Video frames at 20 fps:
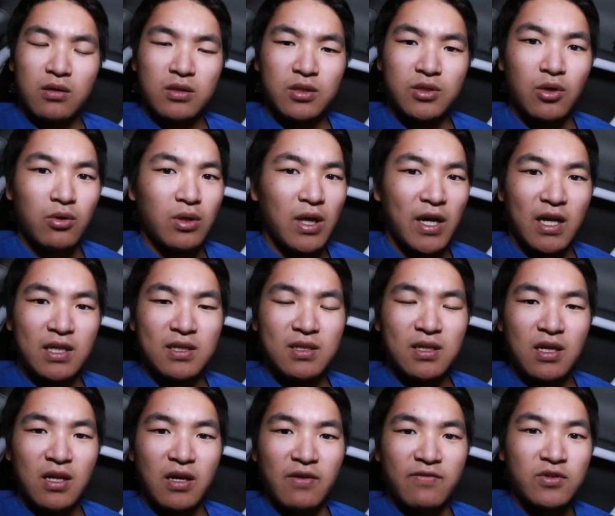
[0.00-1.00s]
So like I
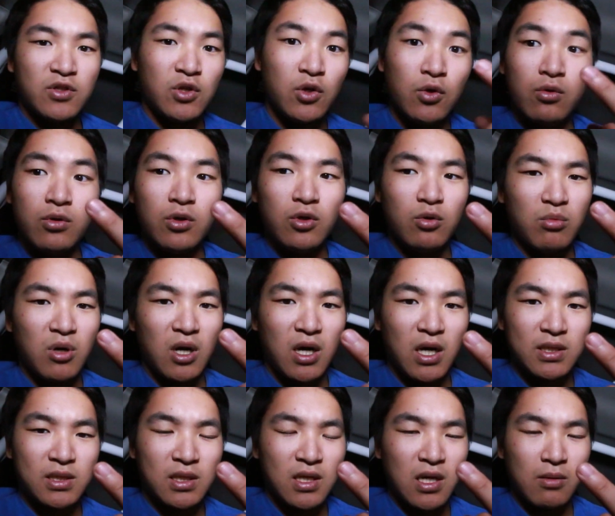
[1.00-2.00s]
said, I have two new
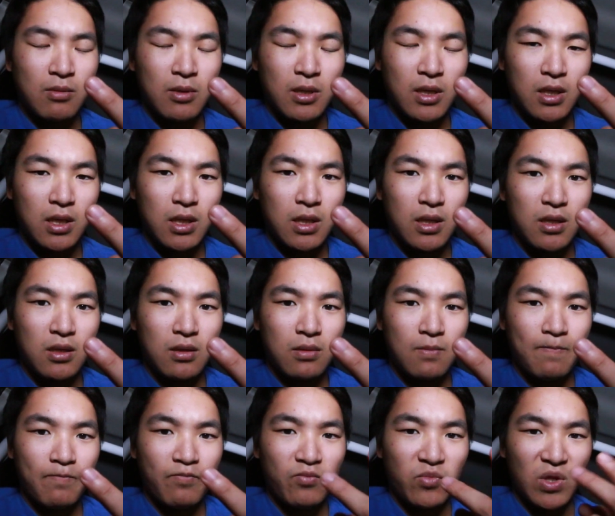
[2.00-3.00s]
mods coming
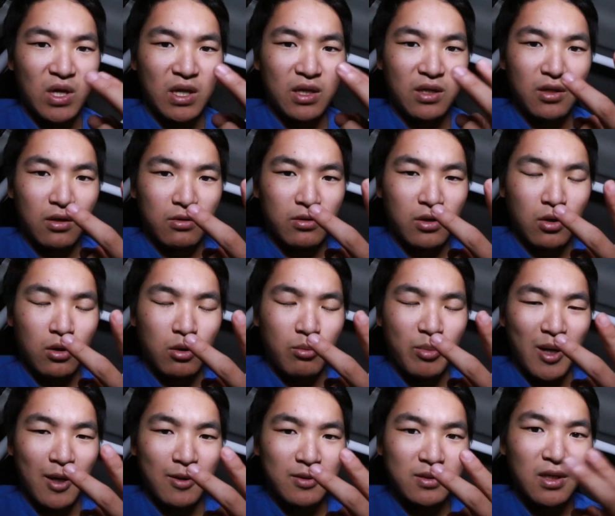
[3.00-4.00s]
that you don't know
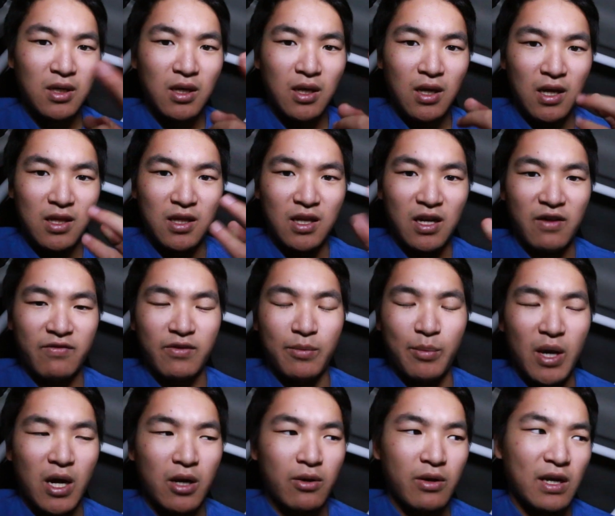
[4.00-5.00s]
about, and then I have the
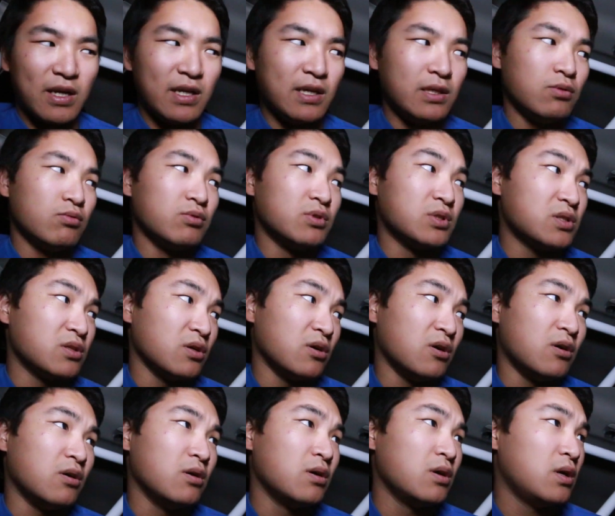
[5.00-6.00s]
battery I need to
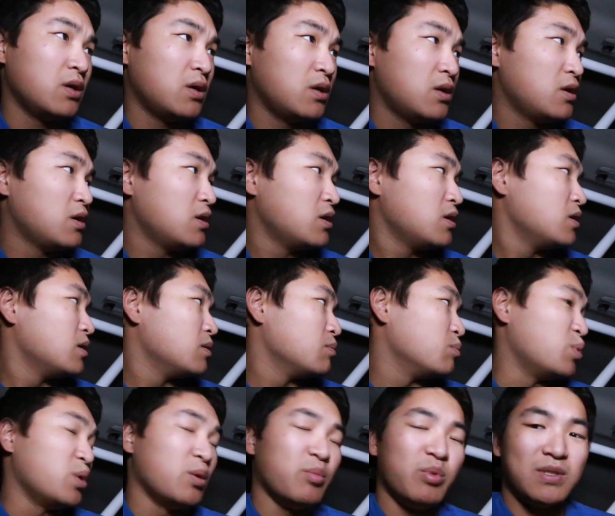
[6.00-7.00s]
install.
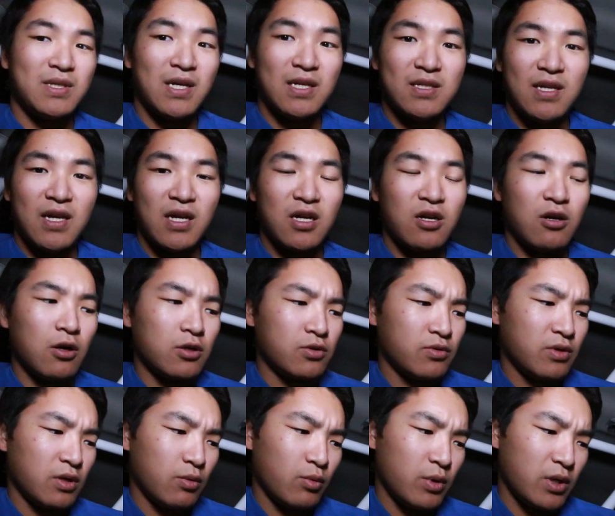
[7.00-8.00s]
But besides that, car's
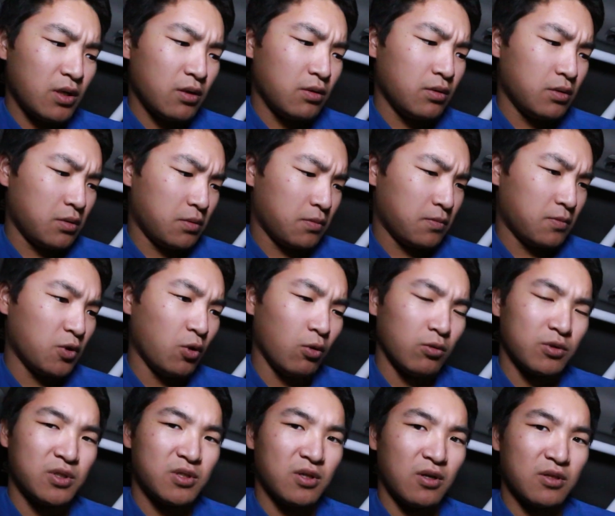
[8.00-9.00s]
running well.
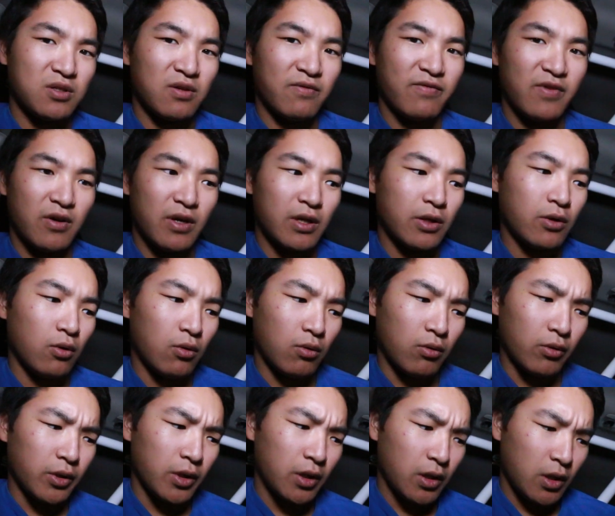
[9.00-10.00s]
Cold starts are very
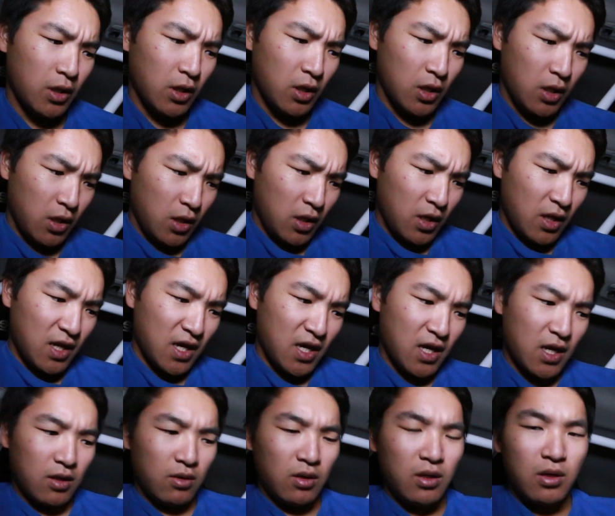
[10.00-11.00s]
cold.
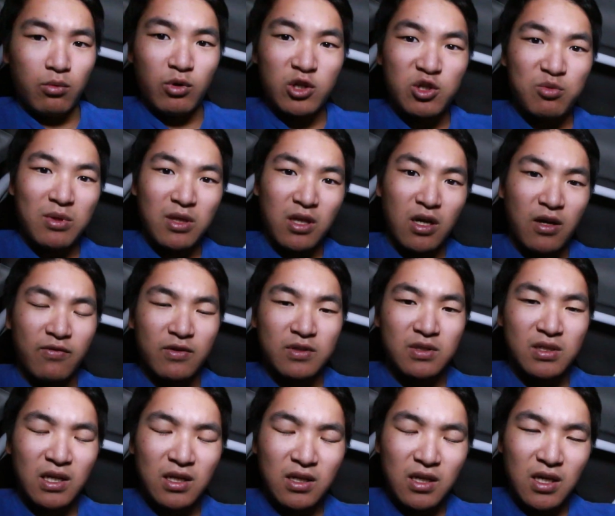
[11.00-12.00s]
And wish me luck for
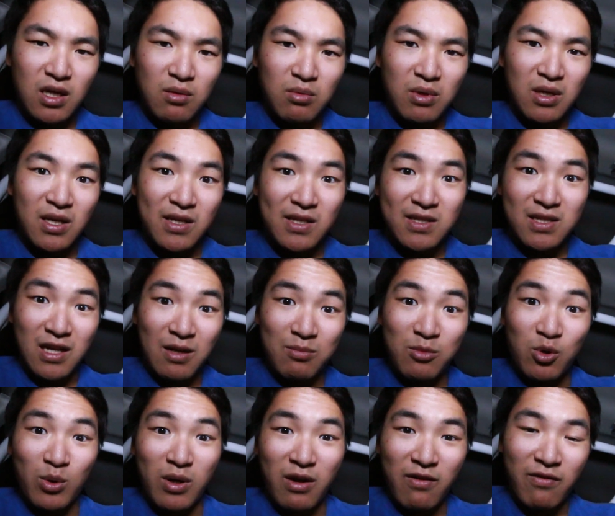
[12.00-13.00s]
Sunday because
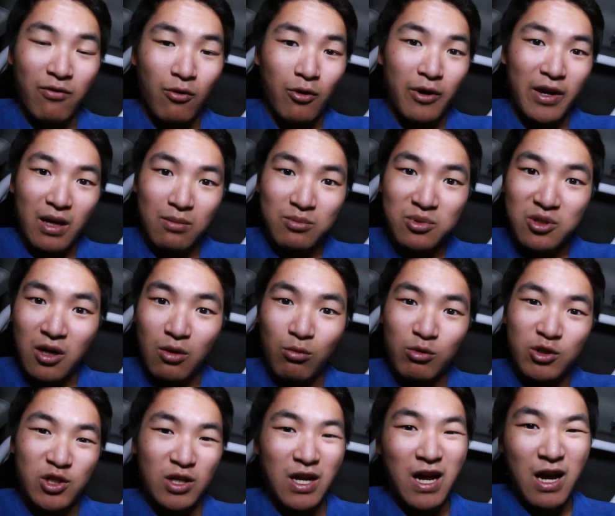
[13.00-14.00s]
I'm doing a 4 a.m. start,
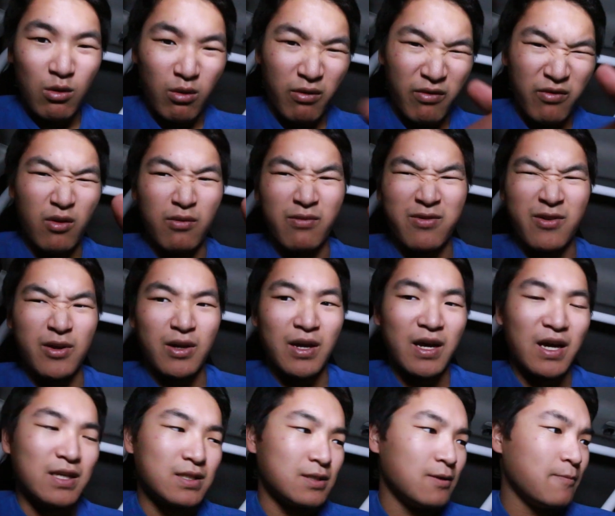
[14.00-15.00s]
which I will film for you
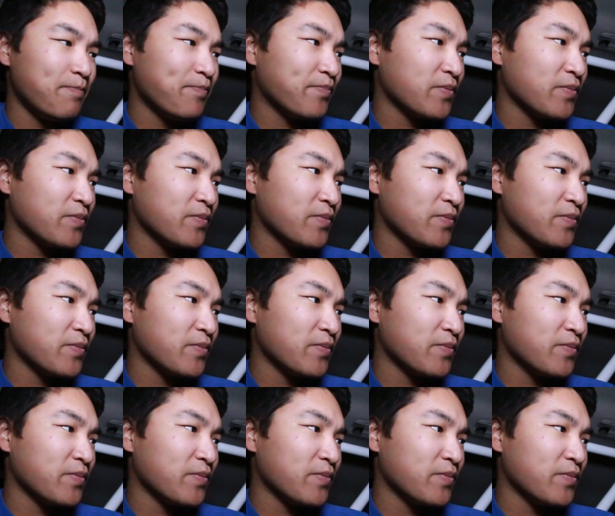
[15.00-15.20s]
guys.